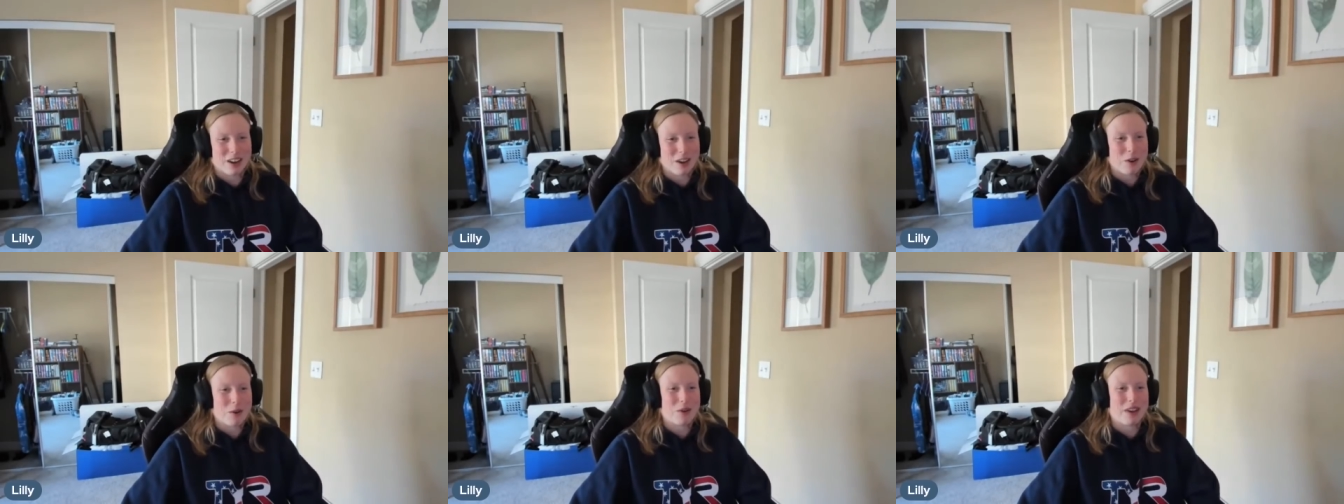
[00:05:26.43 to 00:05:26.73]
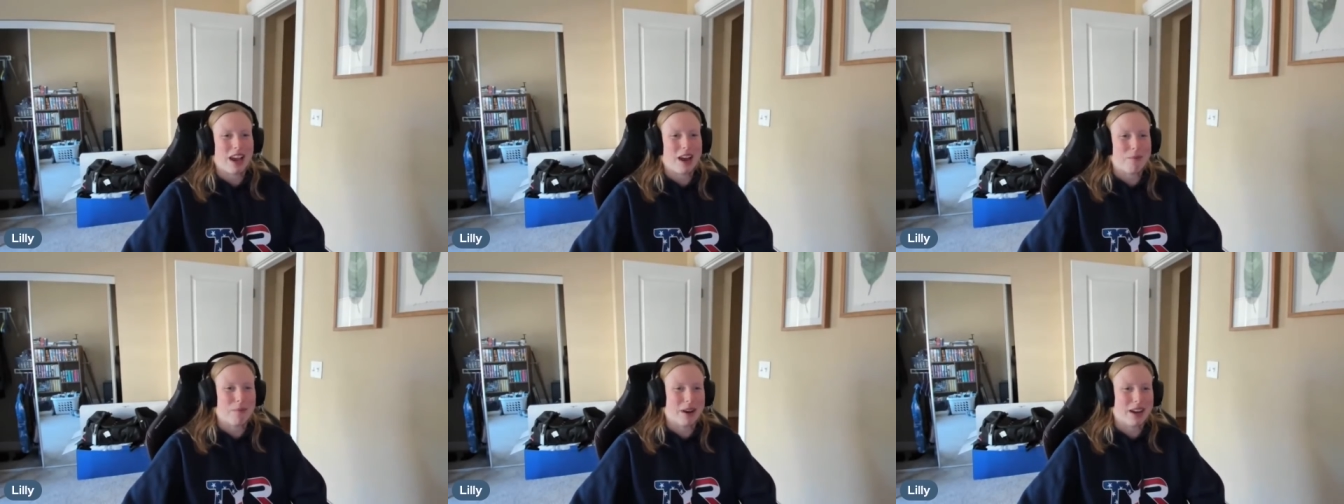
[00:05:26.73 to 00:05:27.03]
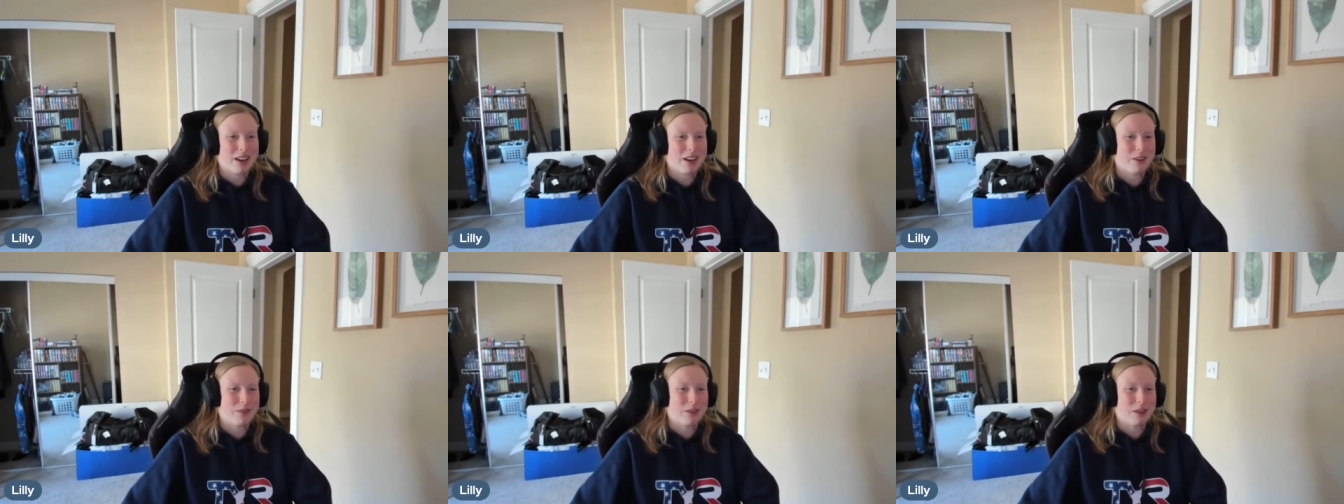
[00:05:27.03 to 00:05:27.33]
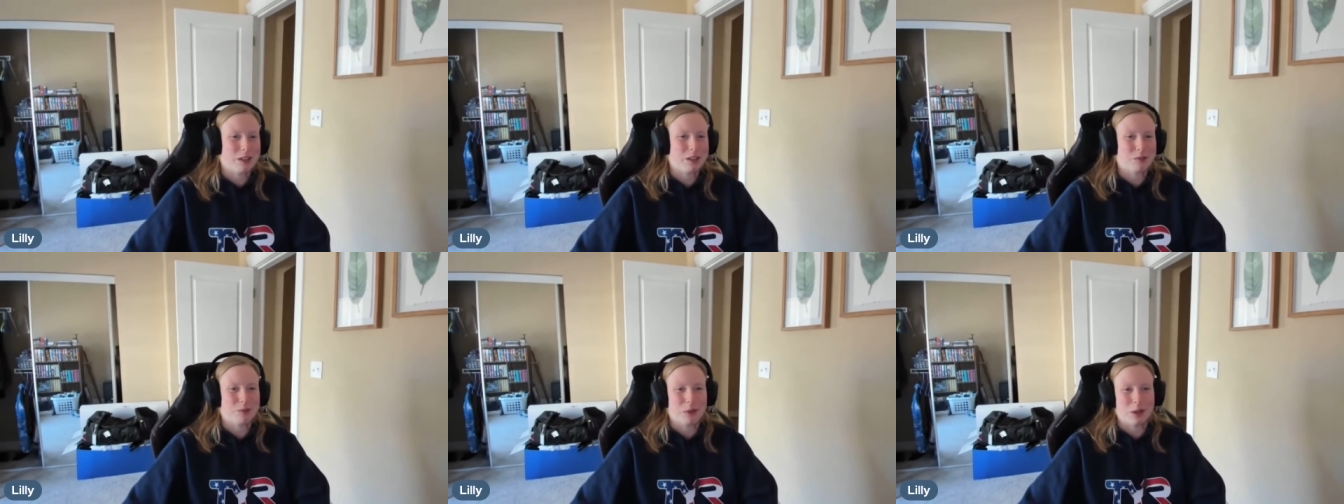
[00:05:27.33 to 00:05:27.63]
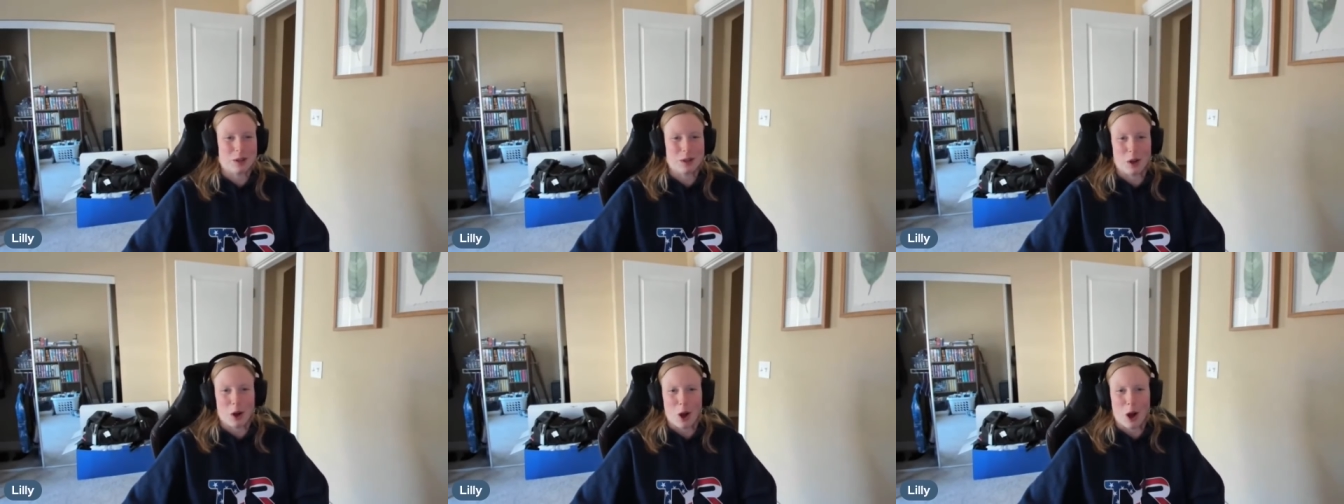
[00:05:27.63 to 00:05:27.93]
oh yeah, my career's
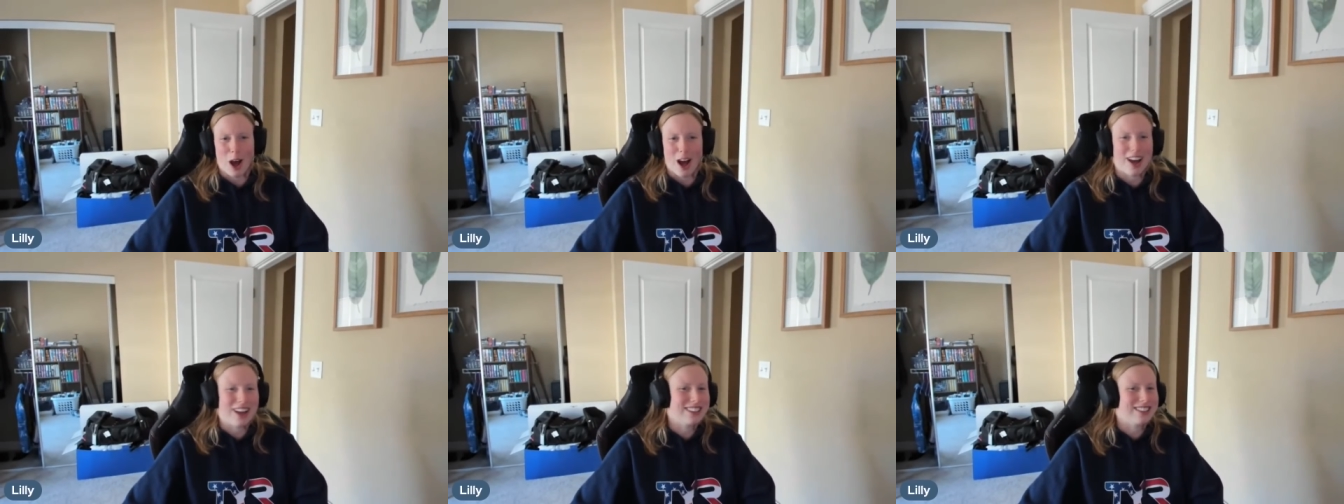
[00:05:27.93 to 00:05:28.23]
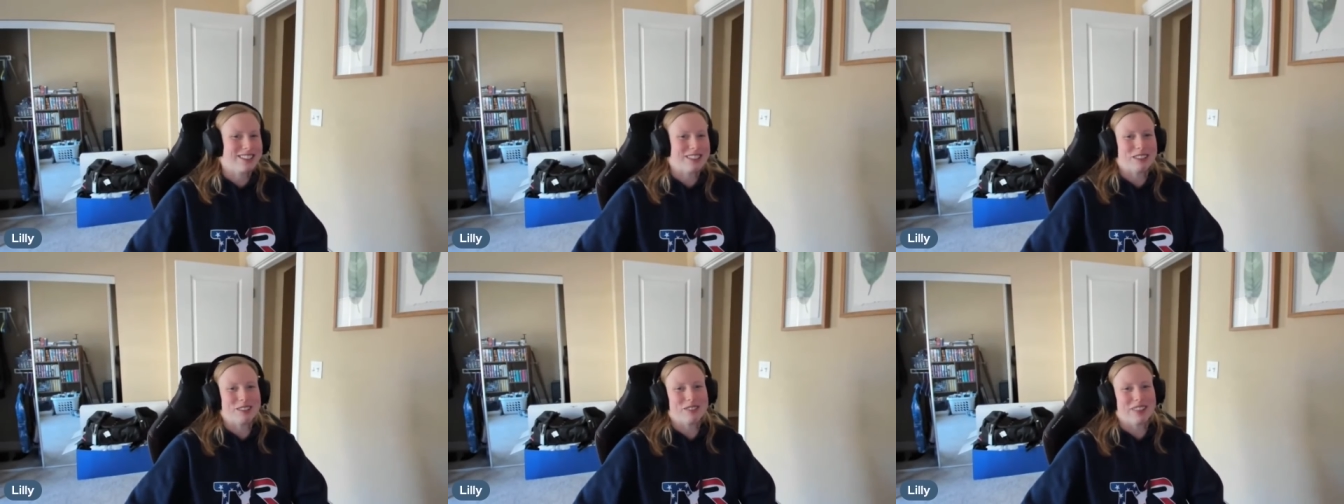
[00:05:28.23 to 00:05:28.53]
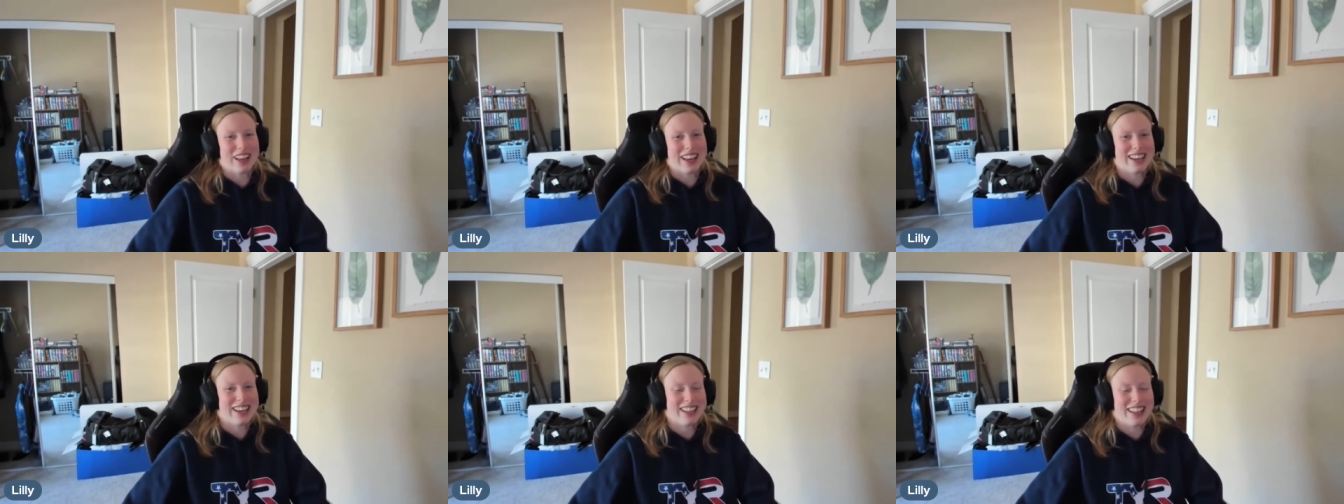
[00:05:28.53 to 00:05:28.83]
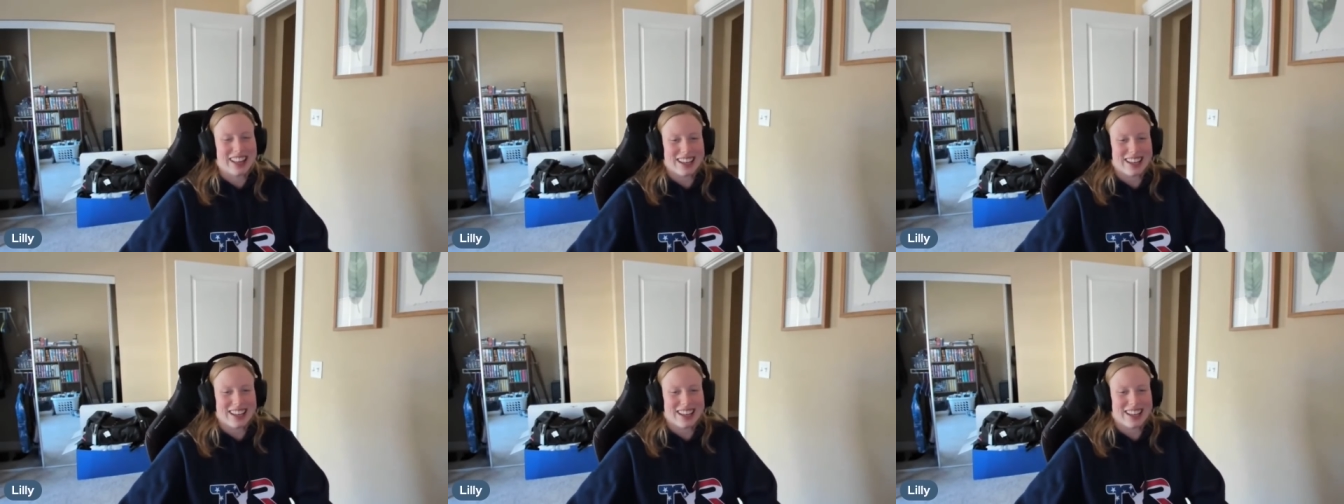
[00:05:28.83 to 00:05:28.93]
been awesome like mm.